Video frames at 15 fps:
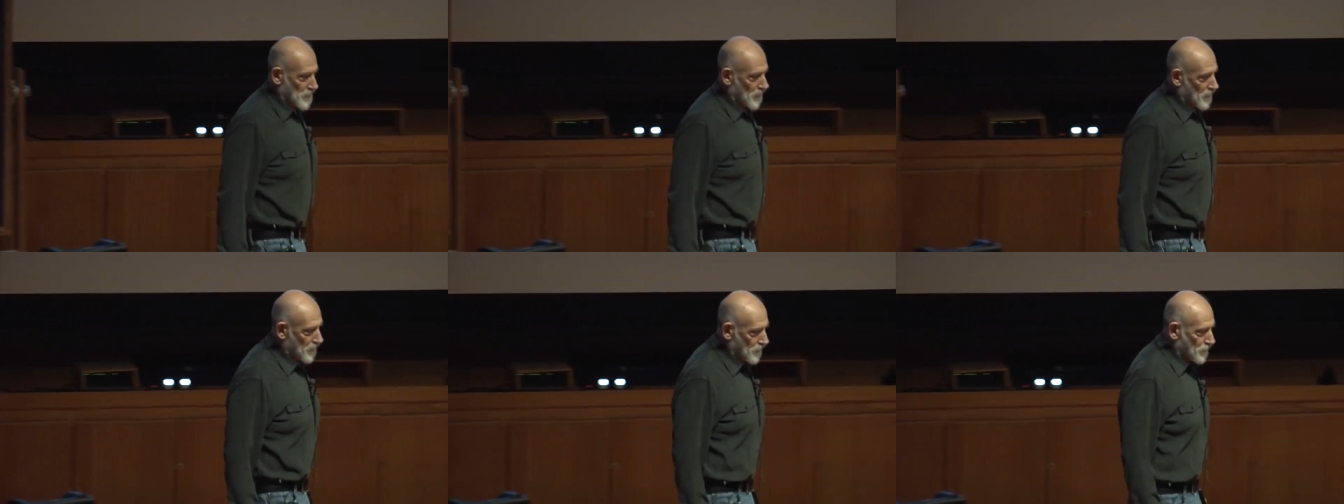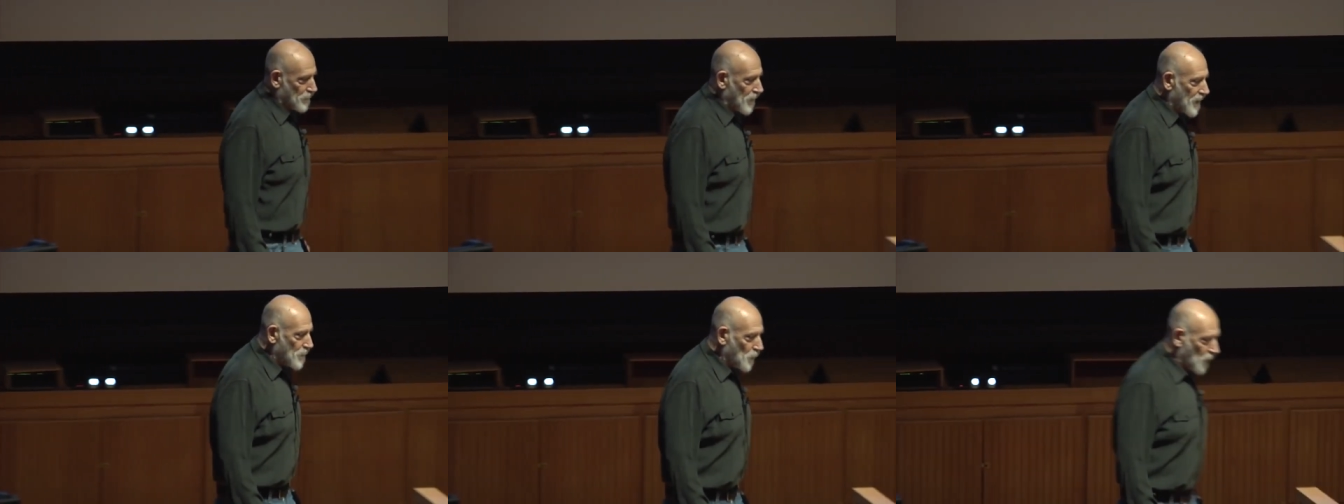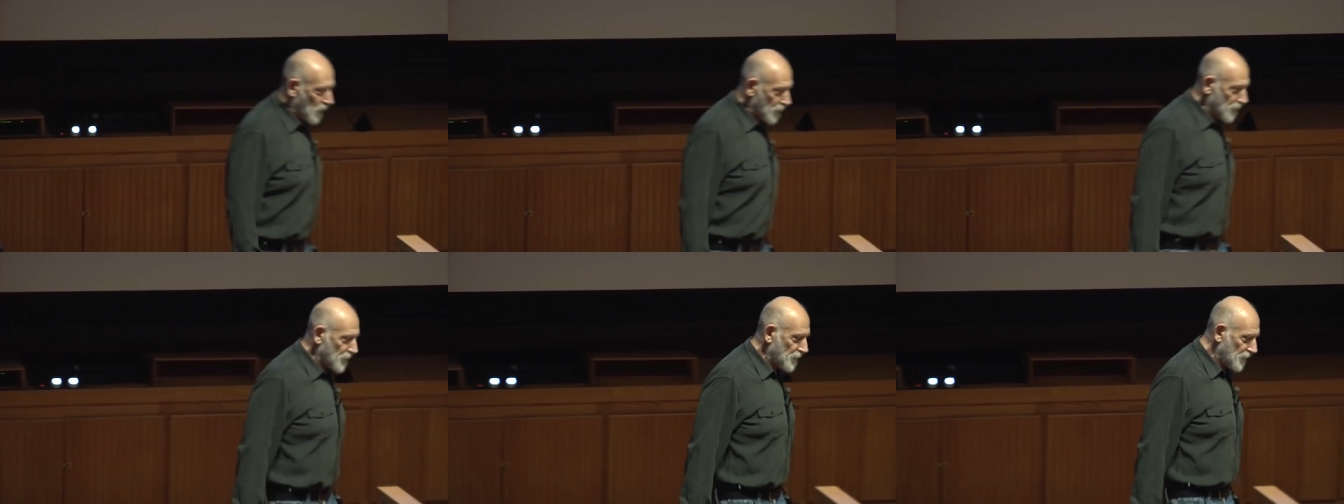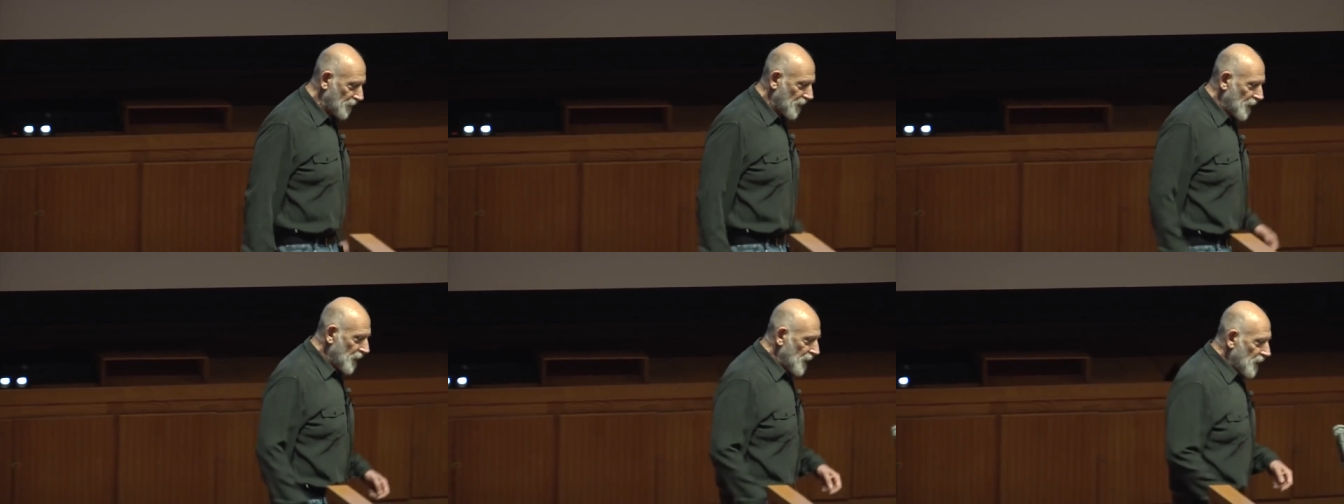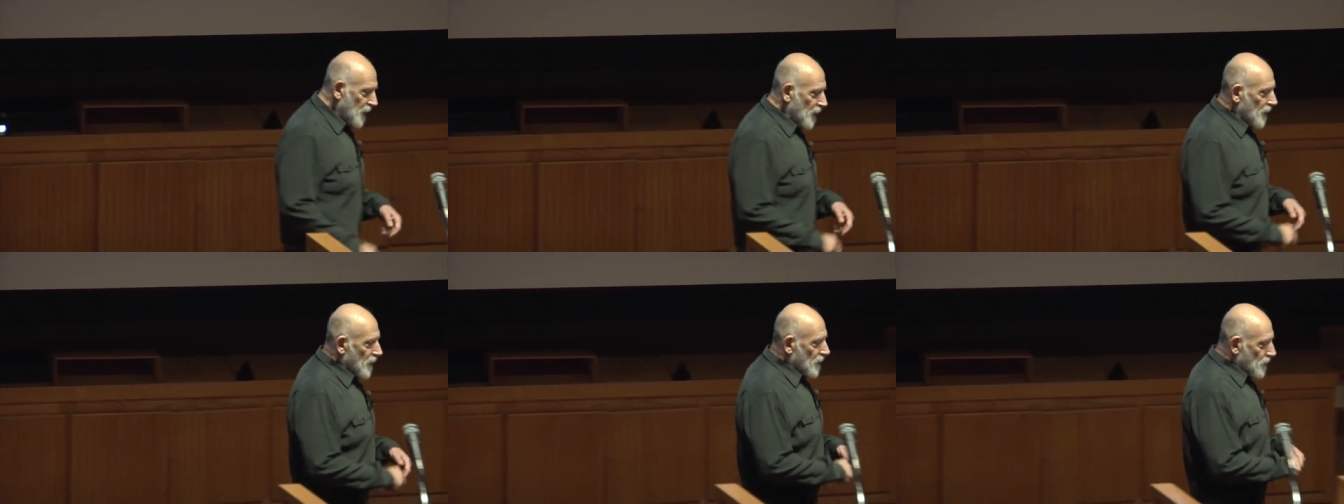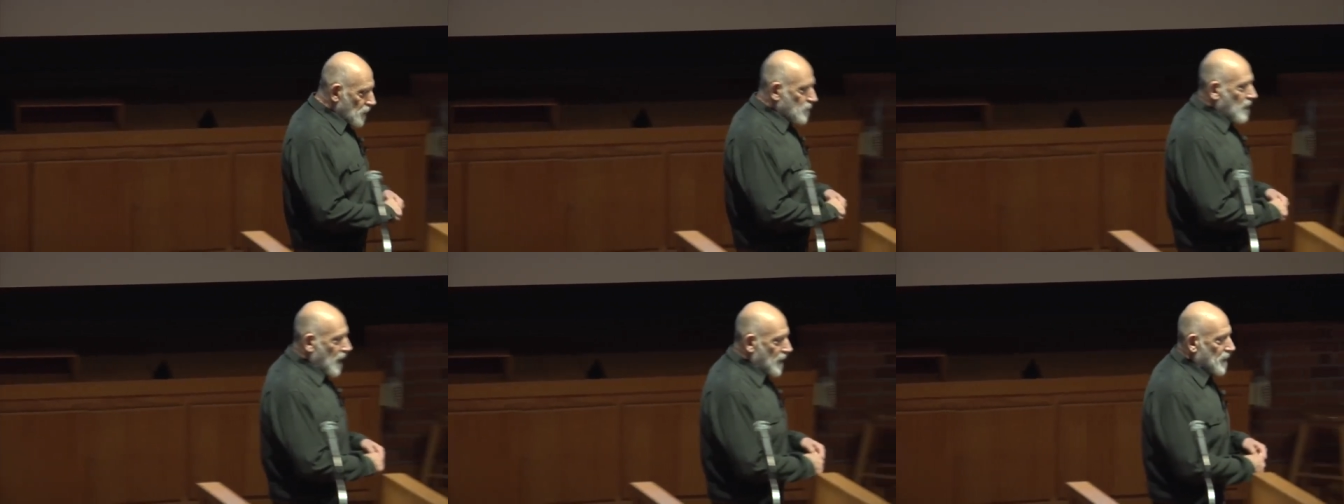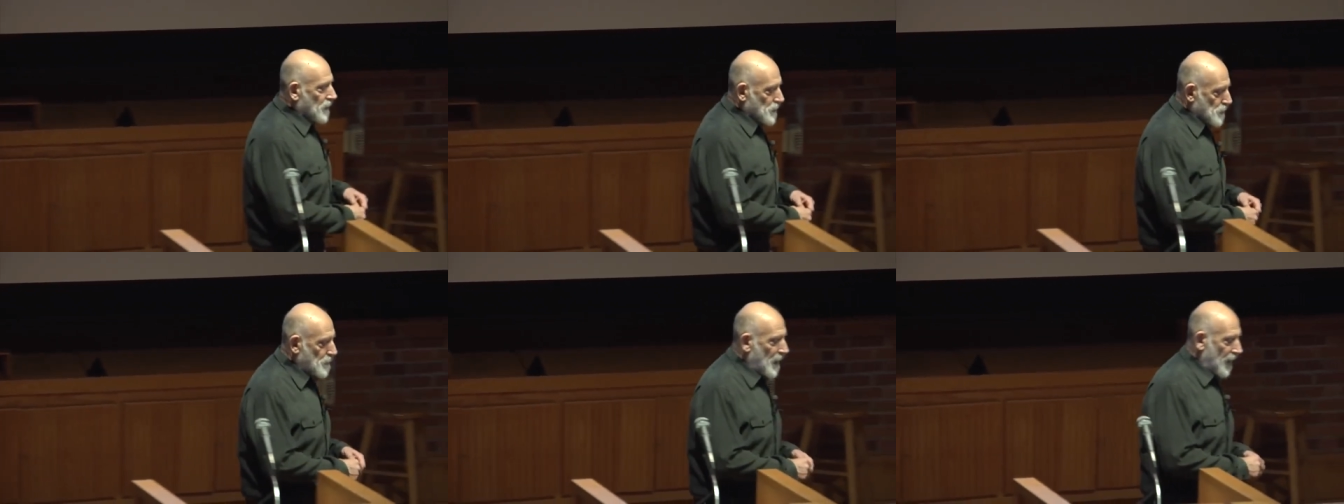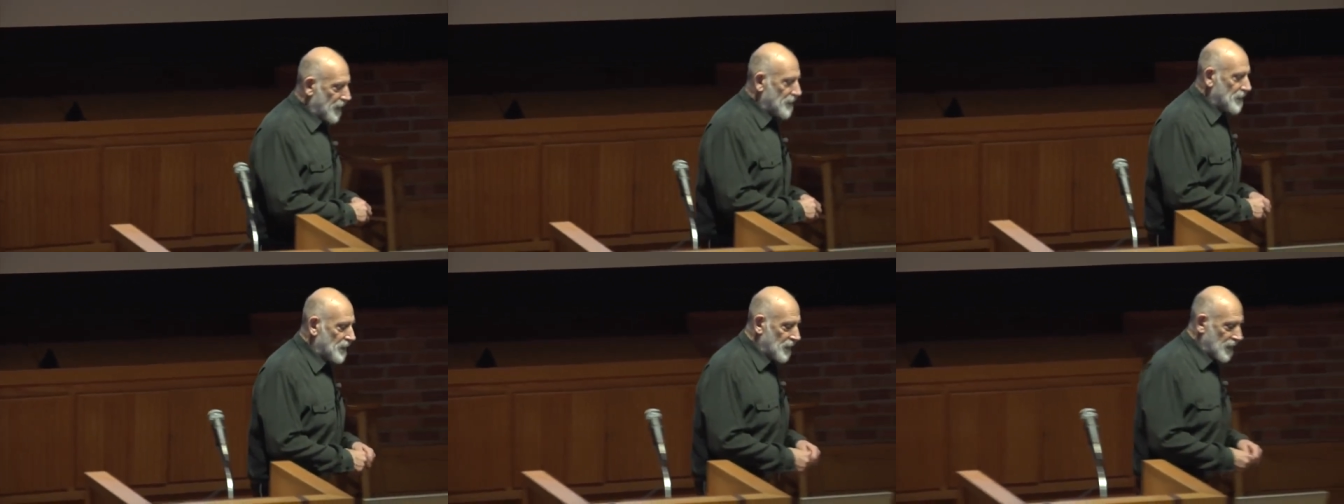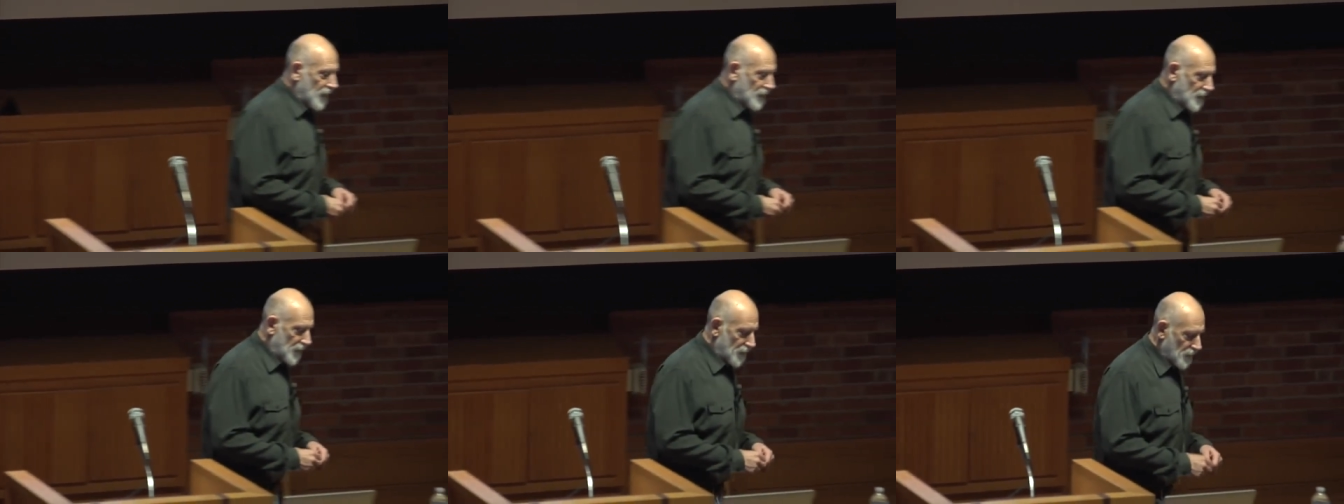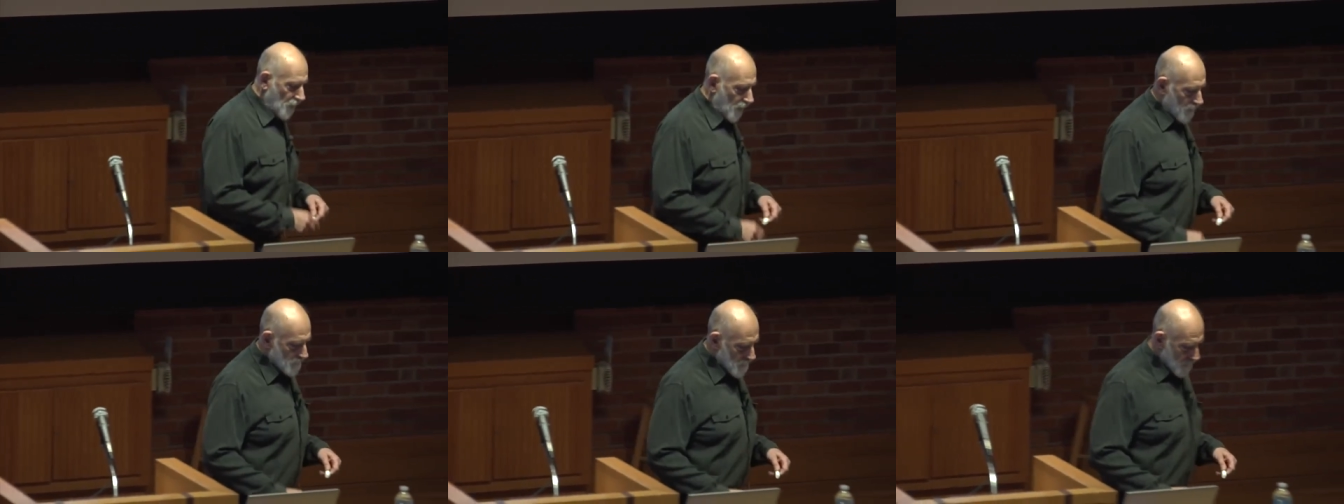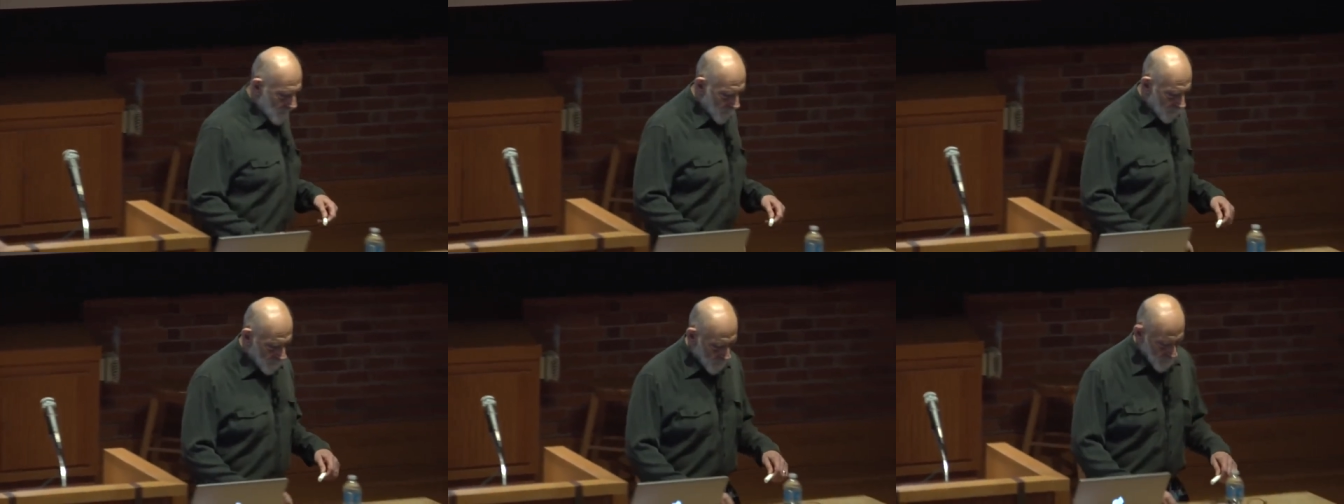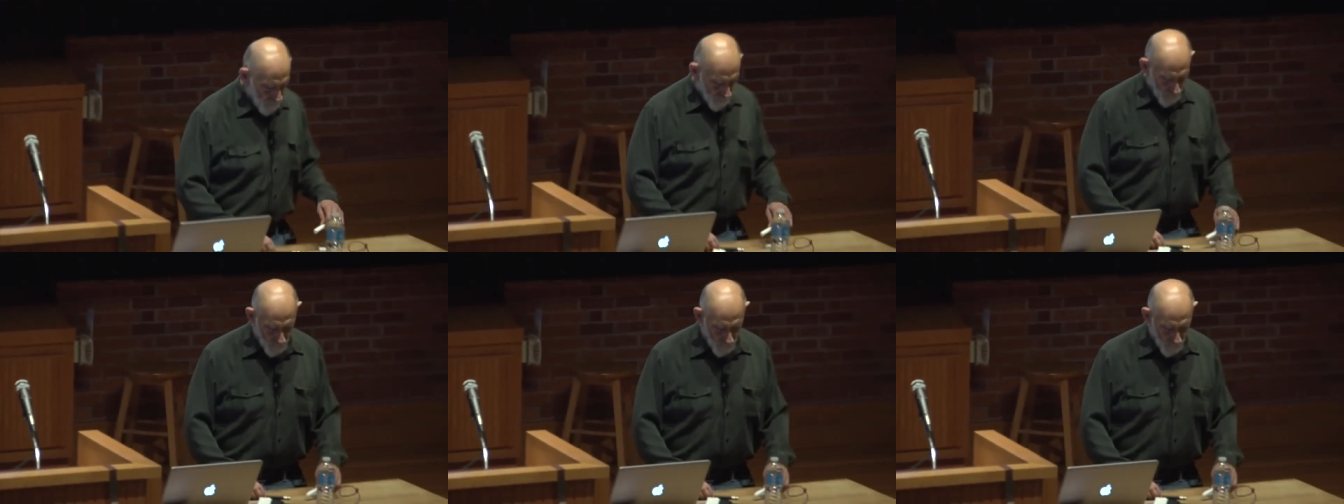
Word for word: uh, frameworks, you might expect that the time scales